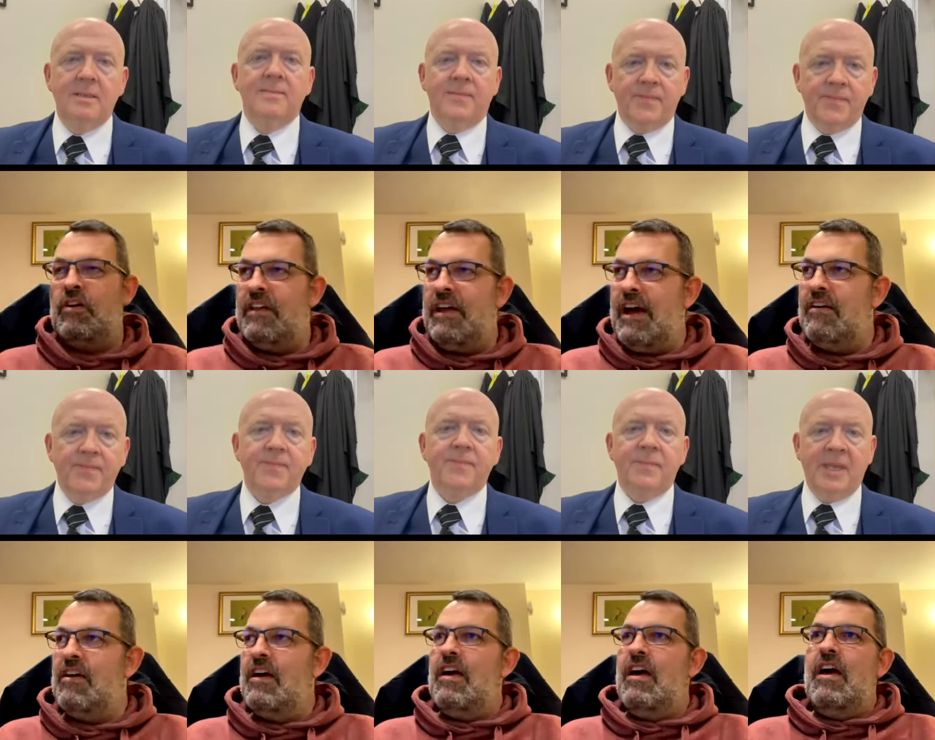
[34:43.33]
Speaker 1: it that.
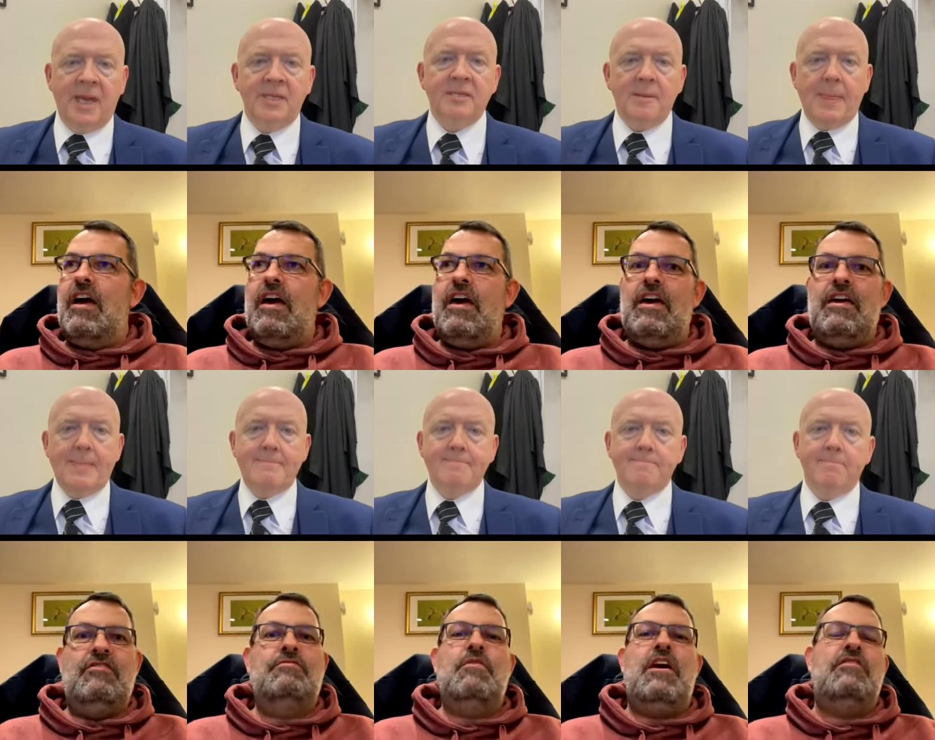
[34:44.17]
Yes,
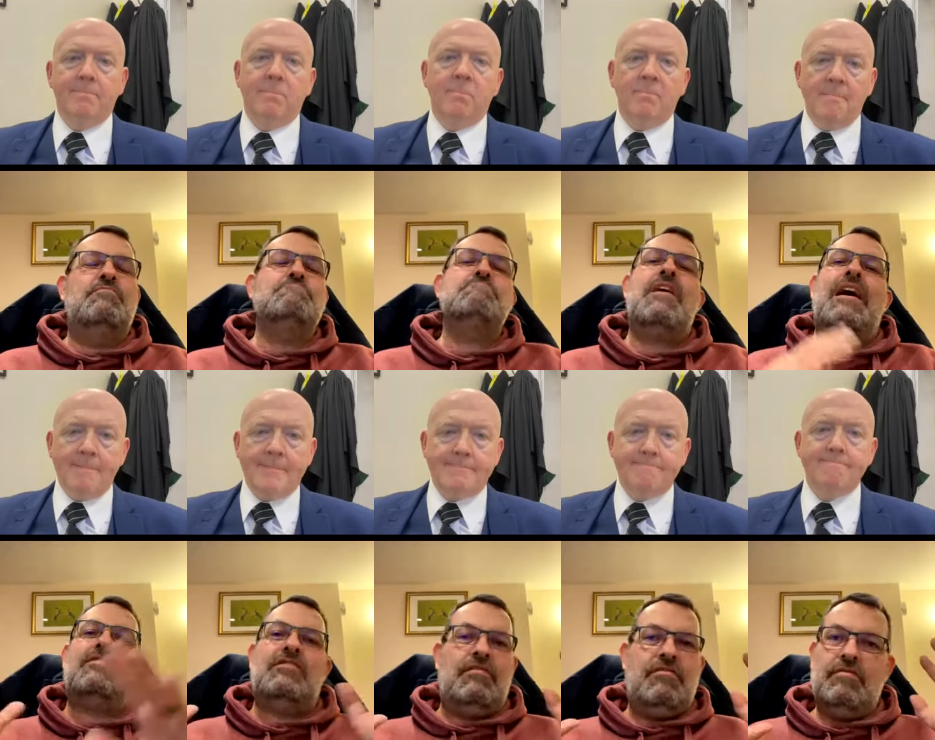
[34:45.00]
is
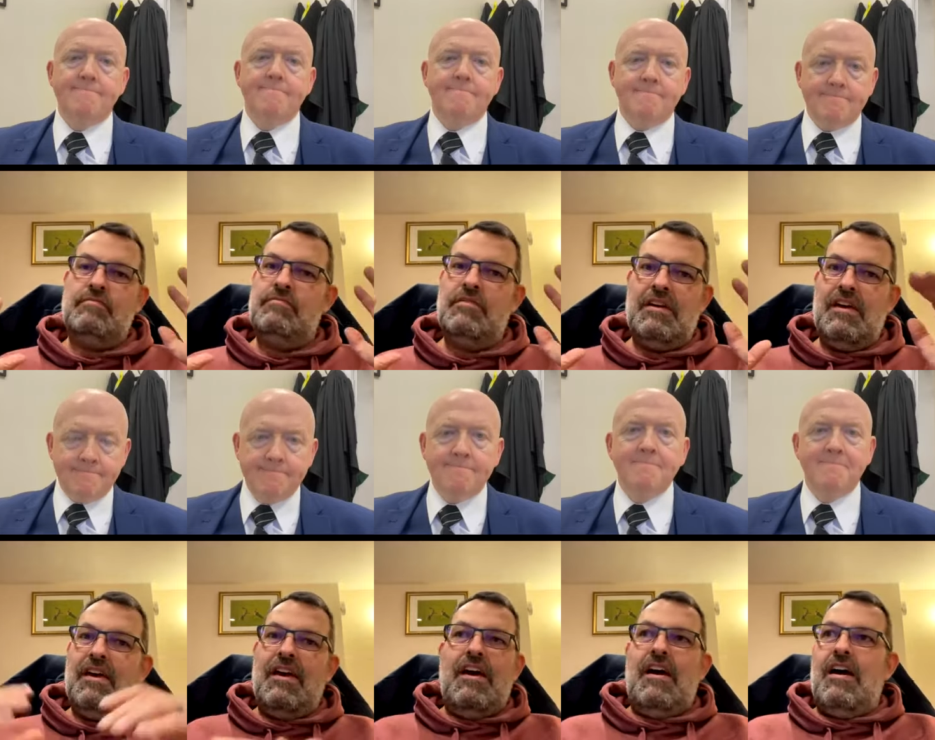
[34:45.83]
massive.
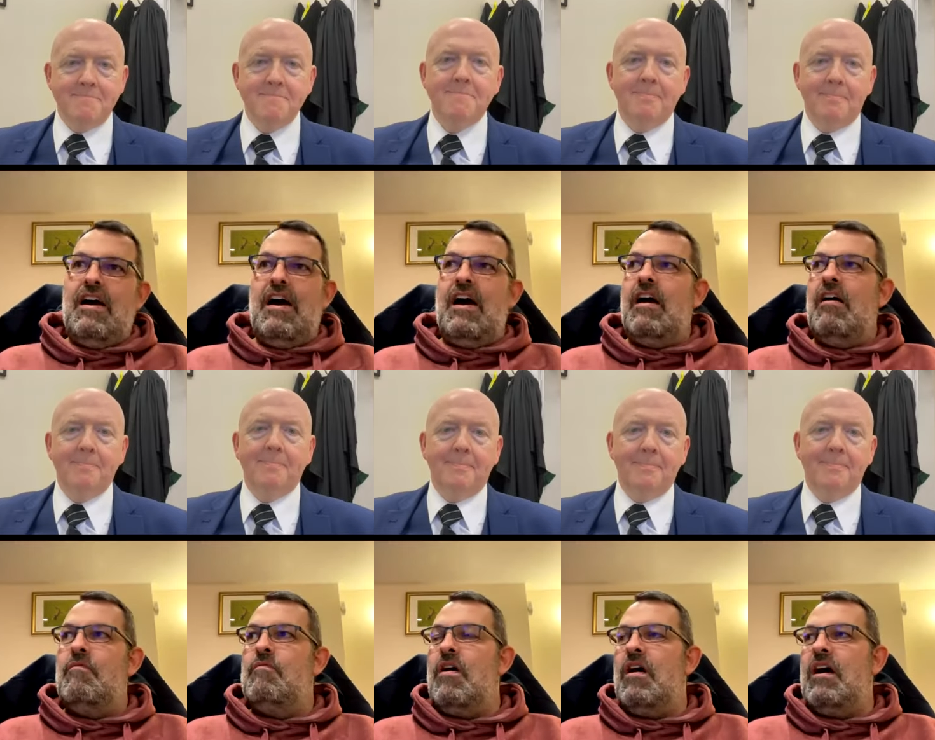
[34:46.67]
Mm.
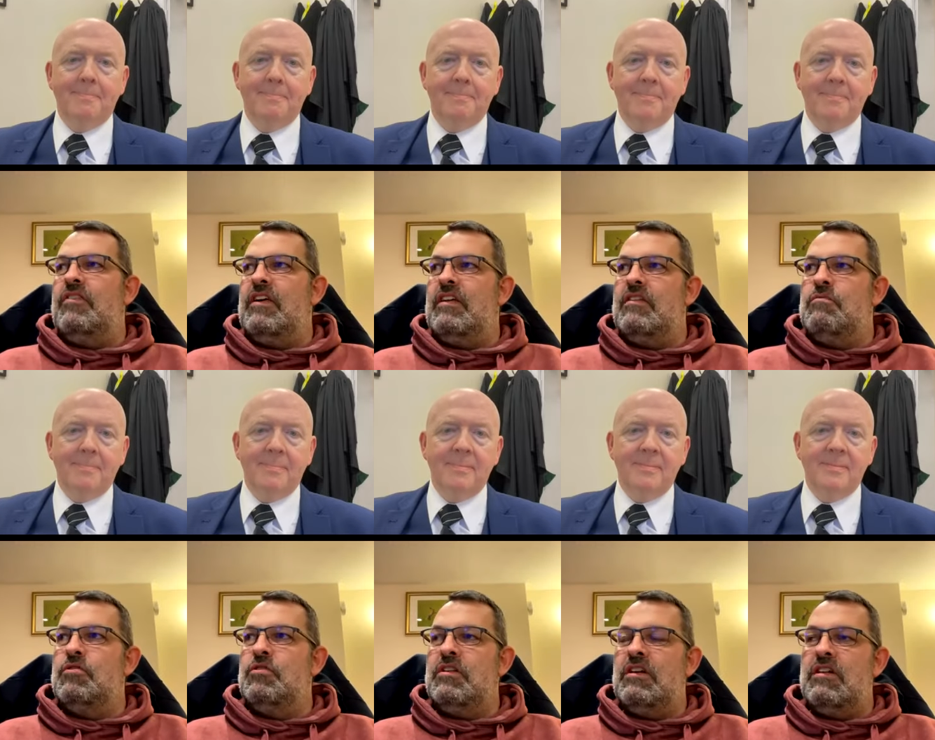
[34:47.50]
Um, I think the
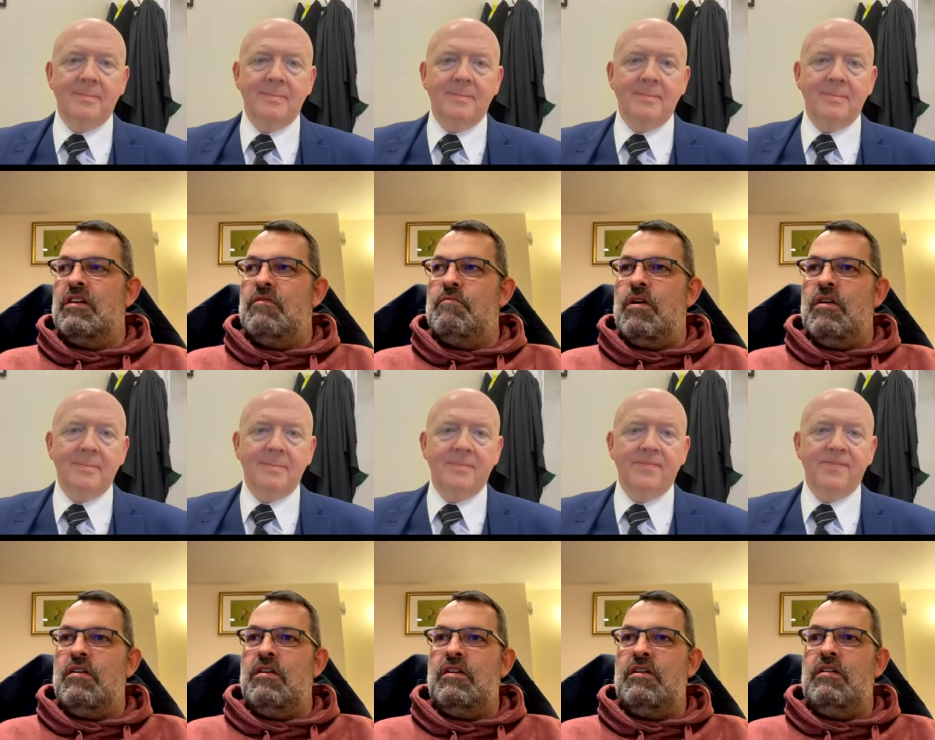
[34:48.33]
one thing that
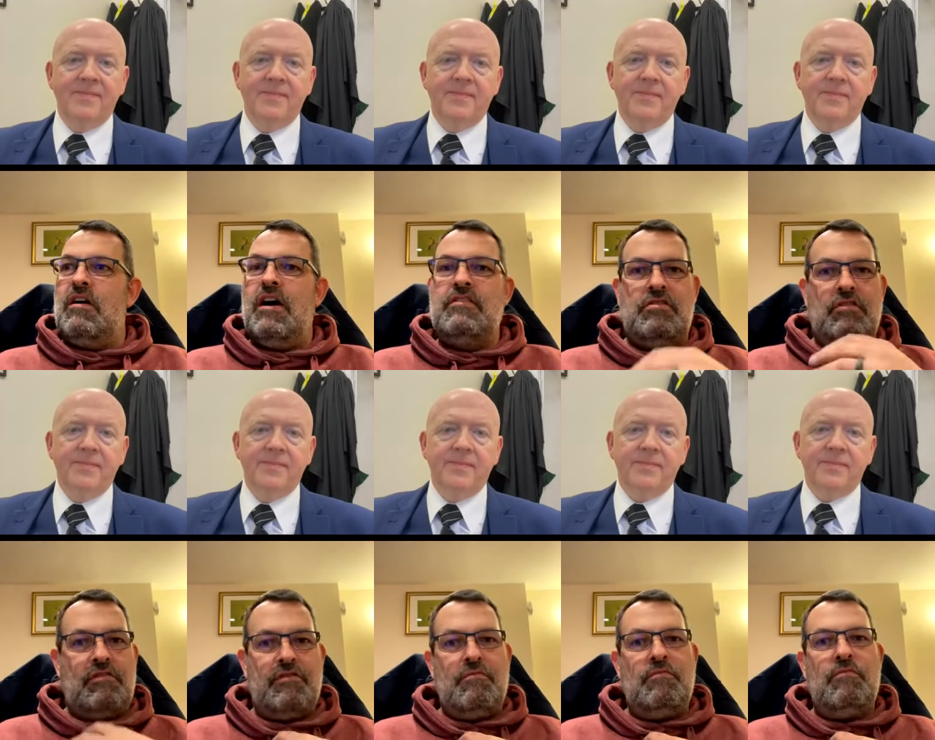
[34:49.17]
my I took
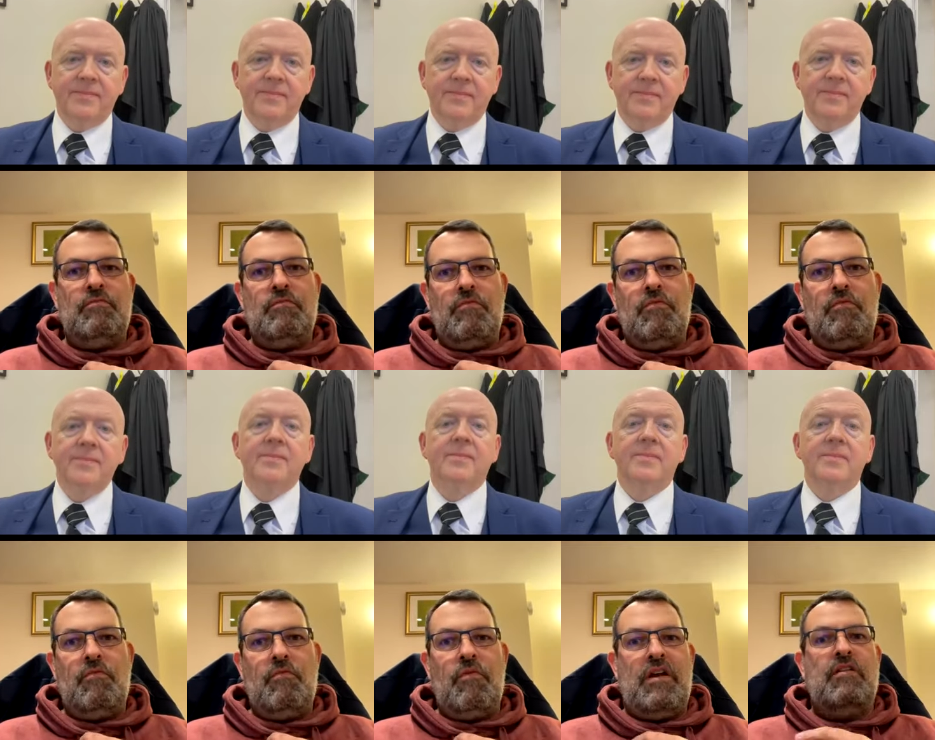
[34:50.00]
from
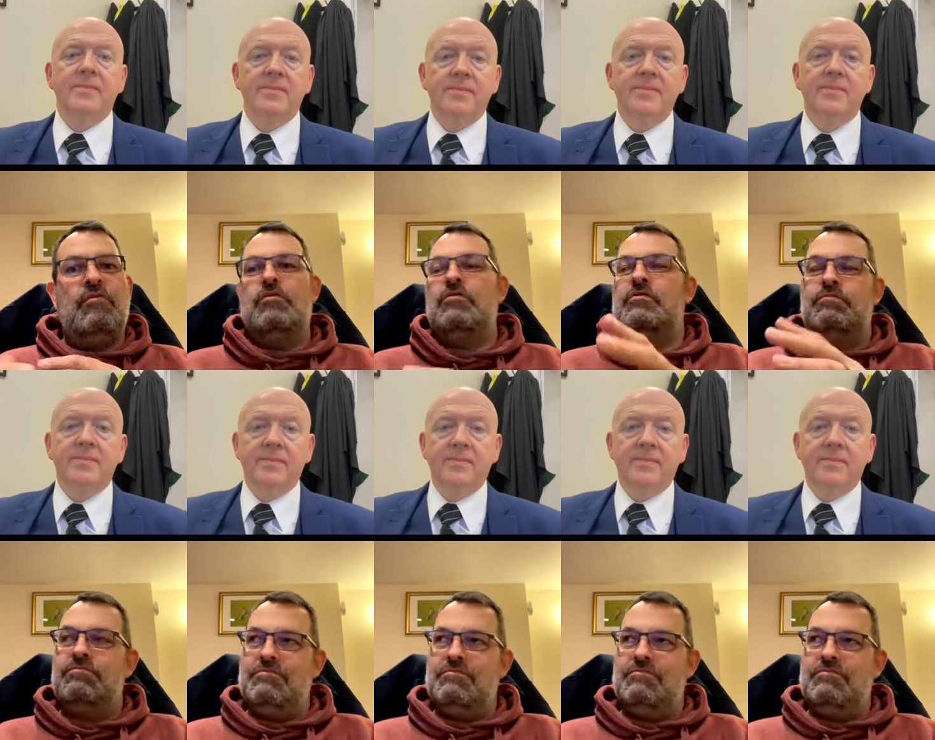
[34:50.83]
when I was